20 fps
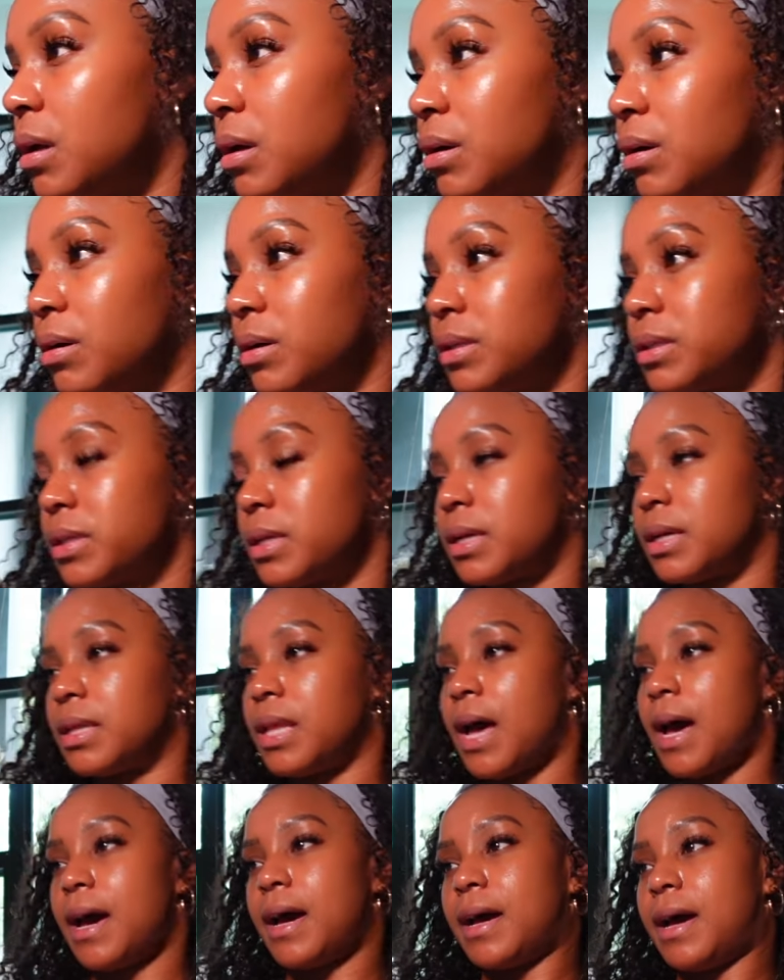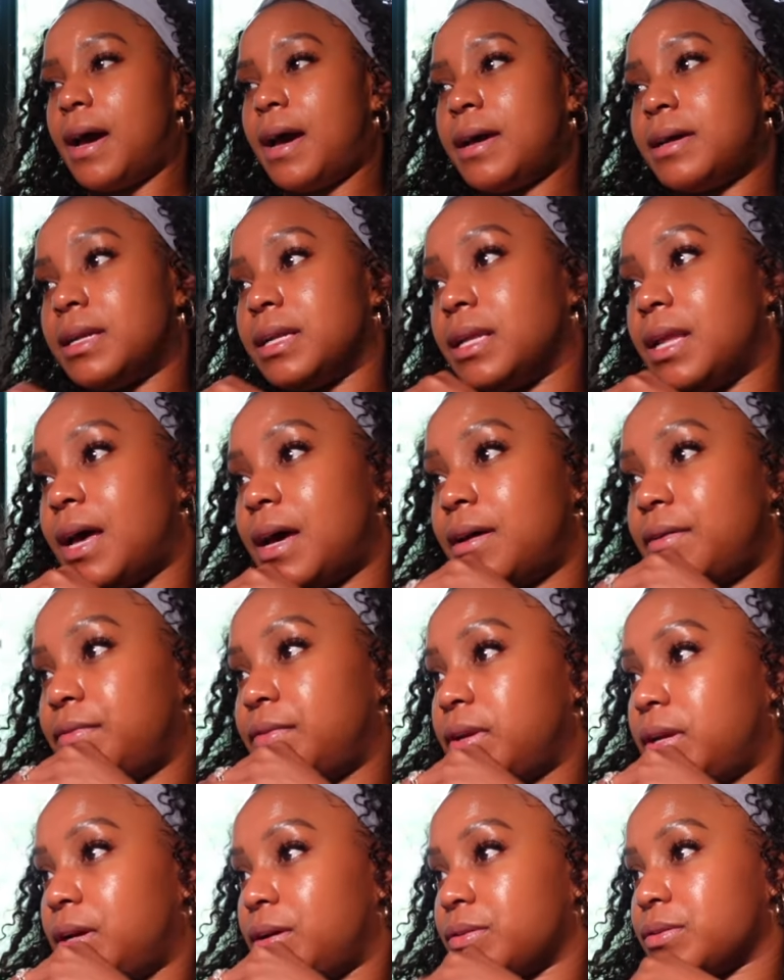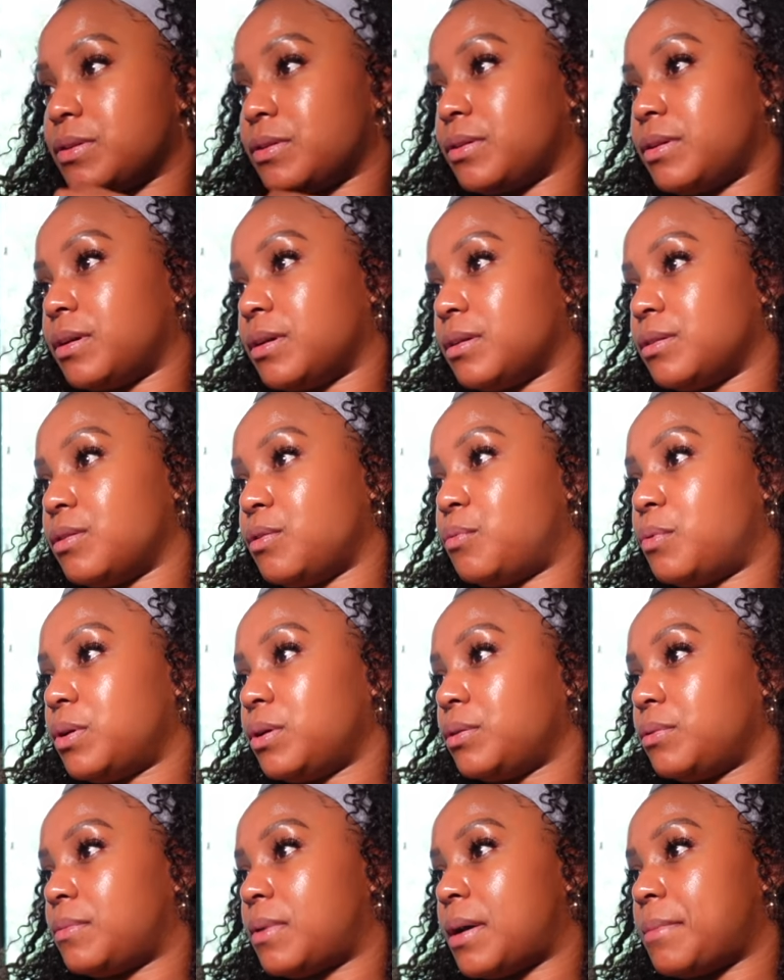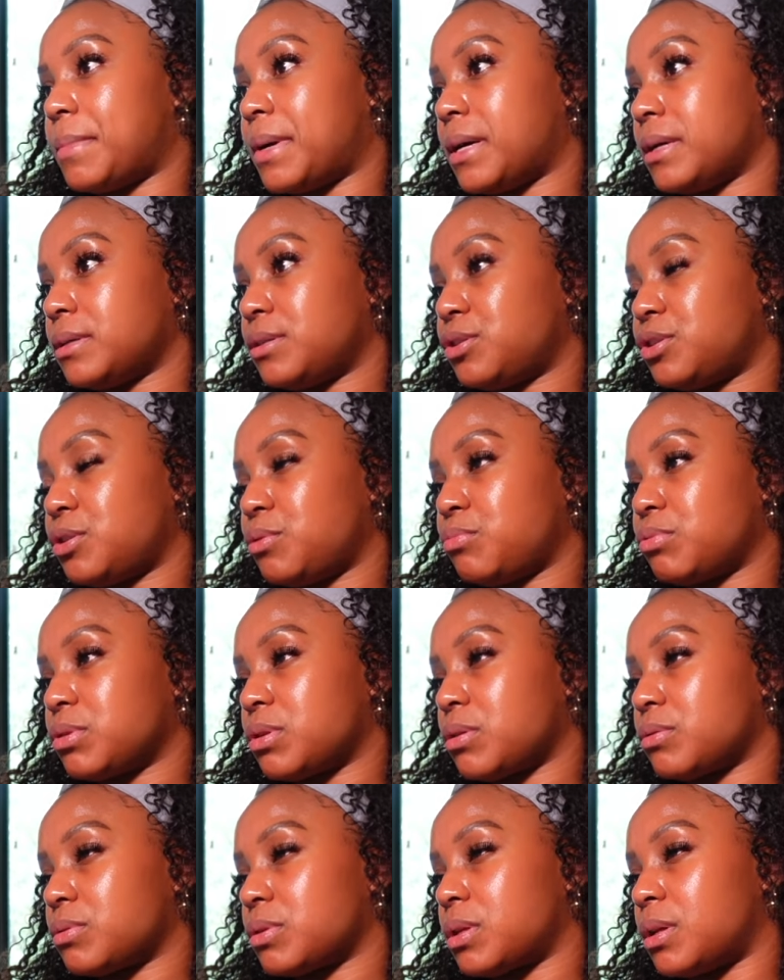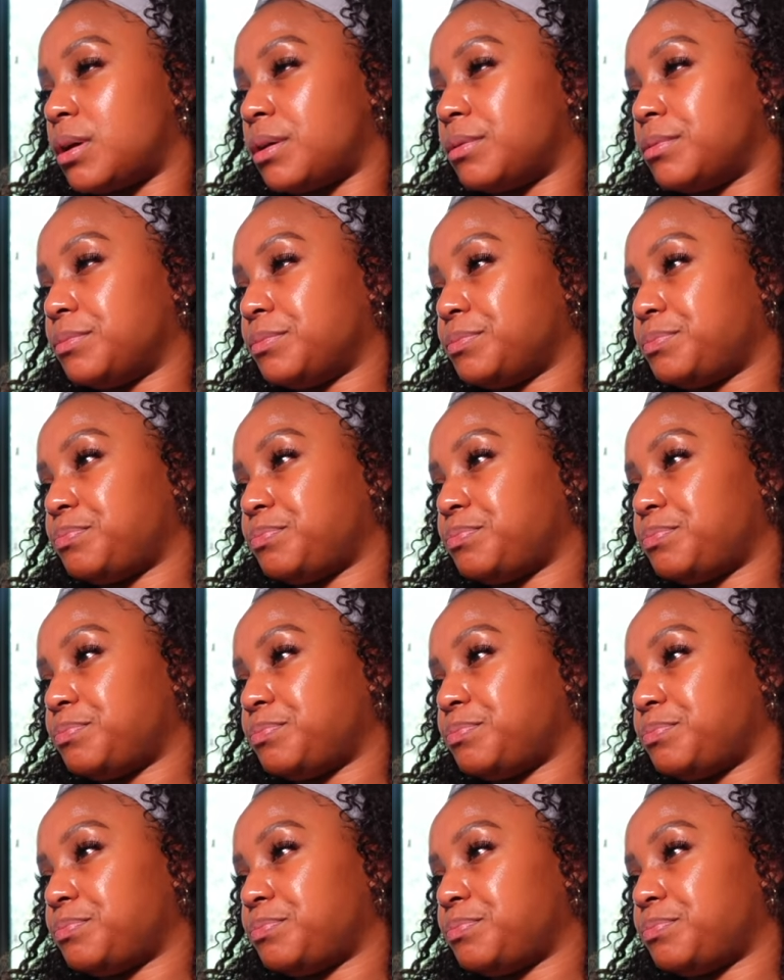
Girl, this is a lot. I had a lot of videos on here. No wonder why my shit was so slow.